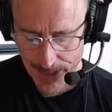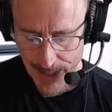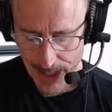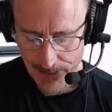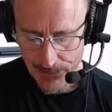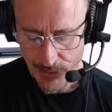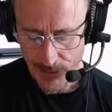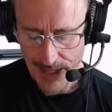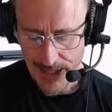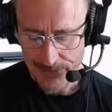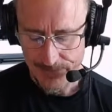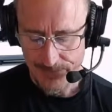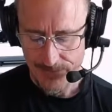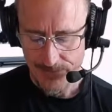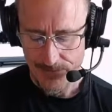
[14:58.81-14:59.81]
I pray
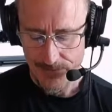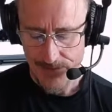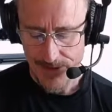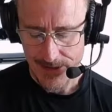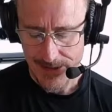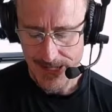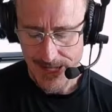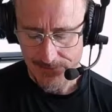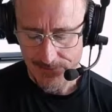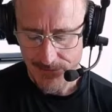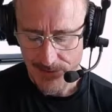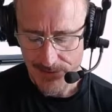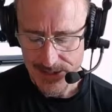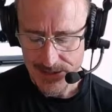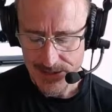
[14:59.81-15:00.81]
f- that from his